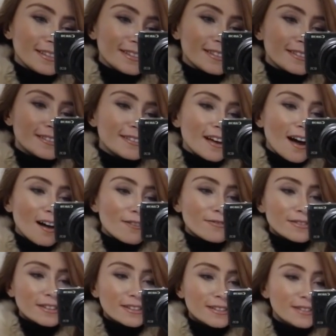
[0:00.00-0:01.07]

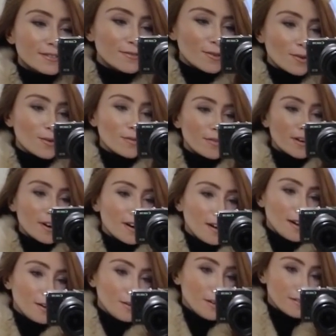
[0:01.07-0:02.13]
softest faux fur. I know